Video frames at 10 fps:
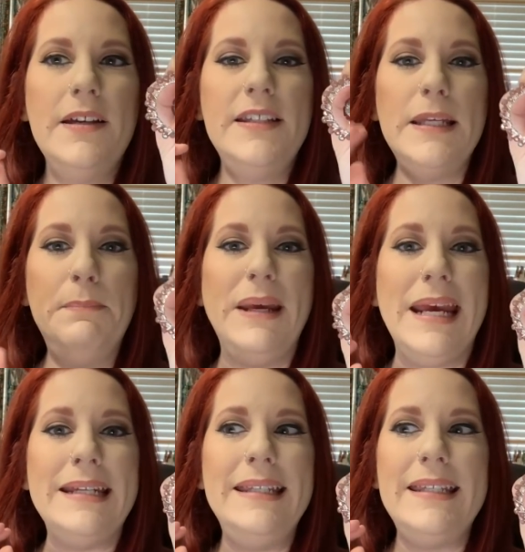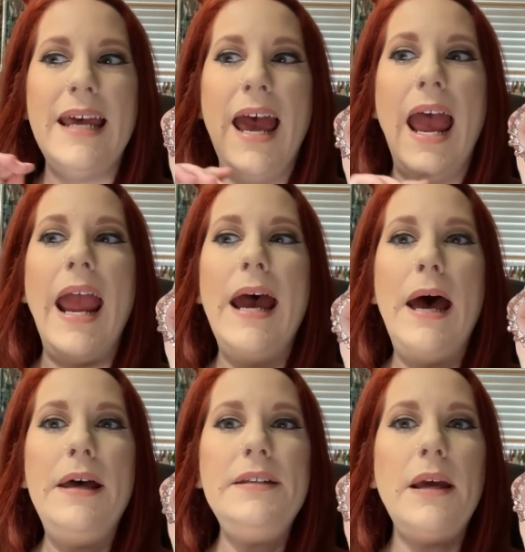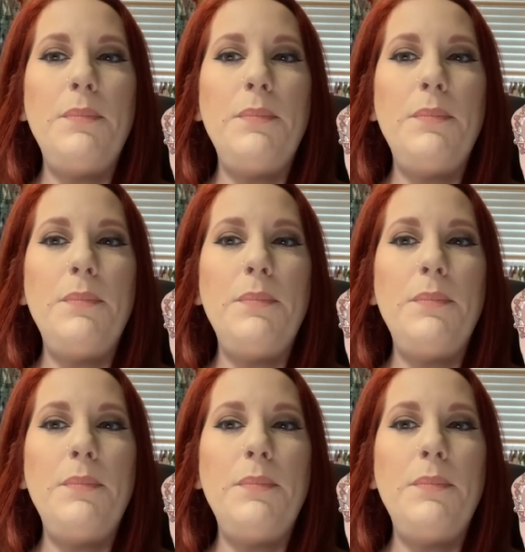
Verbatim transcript: some beads, and